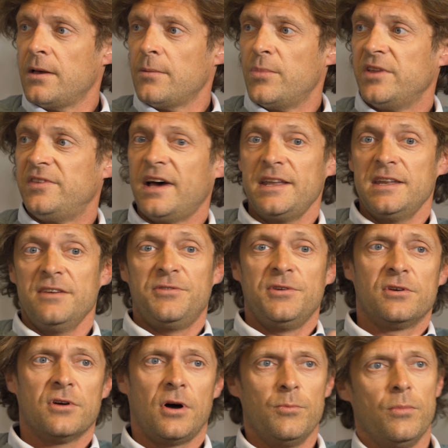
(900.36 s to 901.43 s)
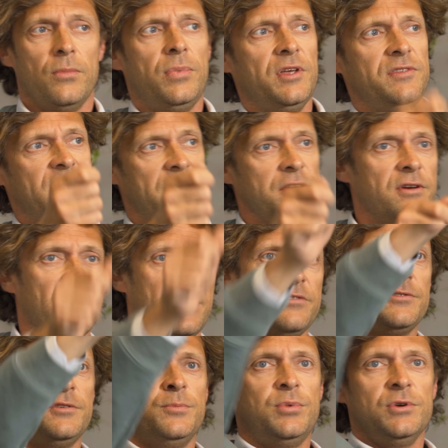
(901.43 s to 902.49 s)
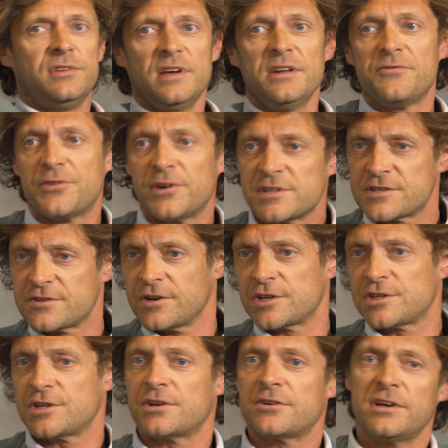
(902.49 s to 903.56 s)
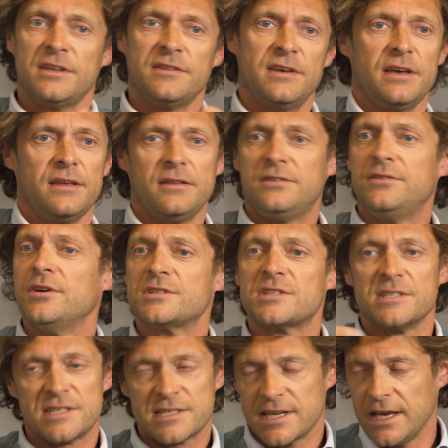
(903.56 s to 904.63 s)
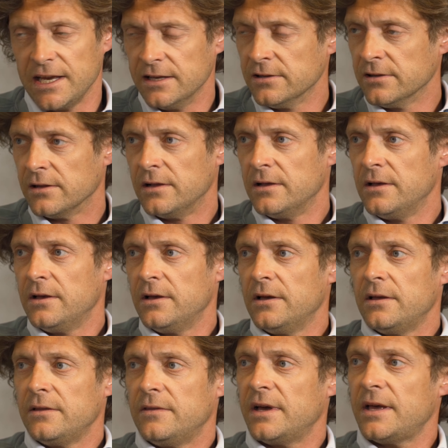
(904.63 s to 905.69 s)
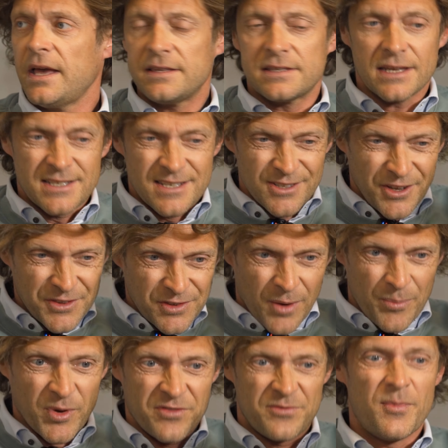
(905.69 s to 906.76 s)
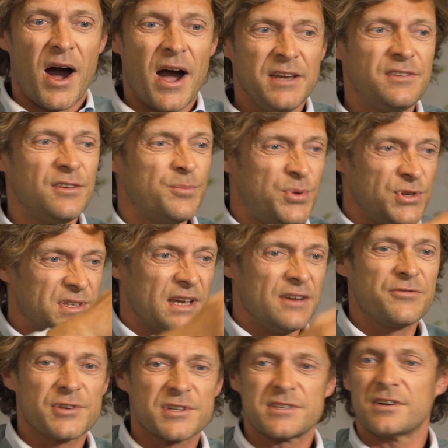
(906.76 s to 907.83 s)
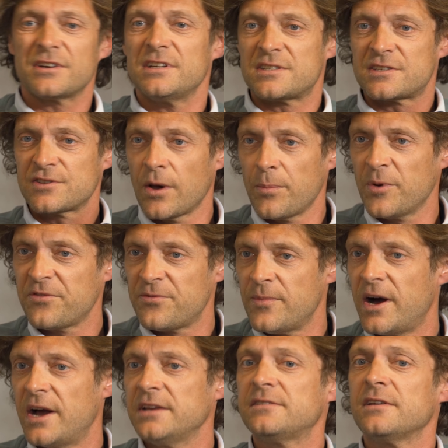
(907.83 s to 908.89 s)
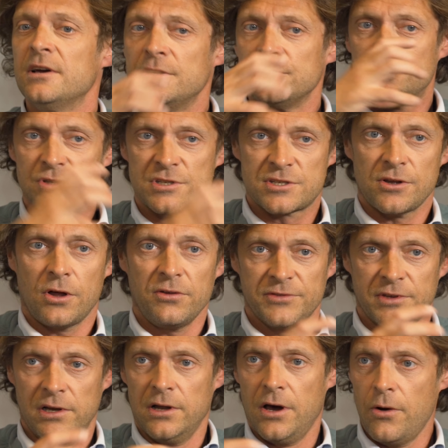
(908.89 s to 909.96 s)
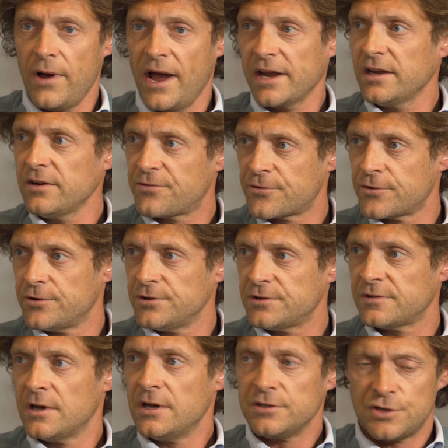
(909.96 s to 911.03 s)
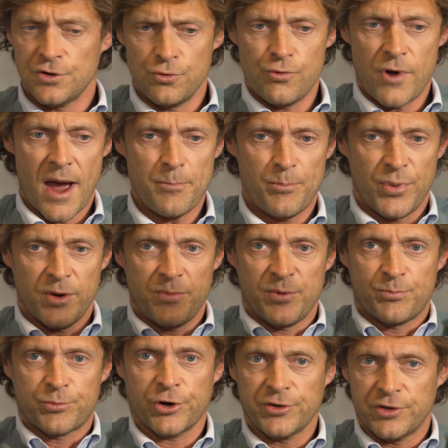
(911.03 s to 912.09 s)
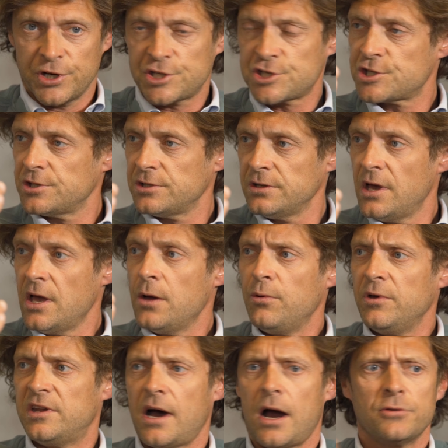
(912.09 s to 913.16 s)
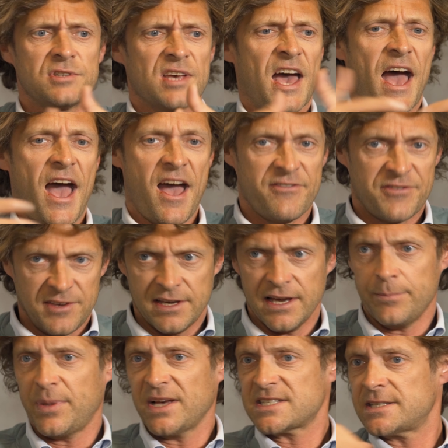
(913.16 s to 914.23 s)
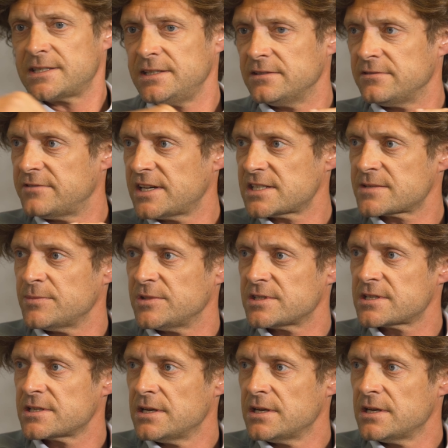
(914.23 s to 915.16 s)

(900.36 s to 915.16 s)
But then if you come, but then you have to put infrastructure and it doesn't scale. It's not top of mind to put infrastructure. It's top of mind to solve the low-hanging fruit, to ramp up production without heavy capacity investments.